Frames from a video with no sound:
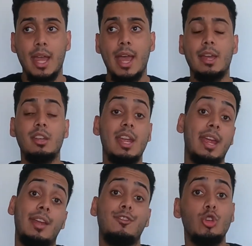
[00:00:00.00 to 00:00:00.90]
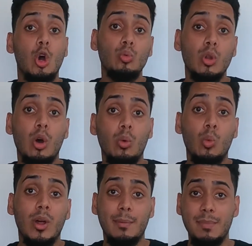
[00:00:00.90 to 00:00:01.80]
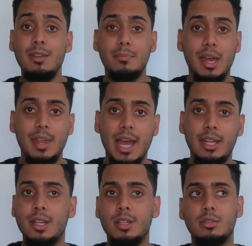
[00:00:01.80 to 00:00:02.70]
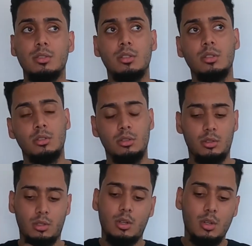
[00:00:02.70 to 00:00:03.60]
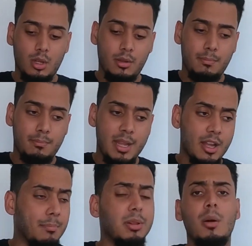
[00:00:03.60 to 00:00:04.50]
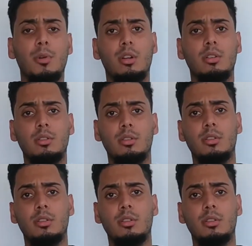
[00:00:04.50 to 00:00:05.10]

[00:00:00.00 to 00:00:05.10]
And if you don't know what I mean by that, is being a plumber,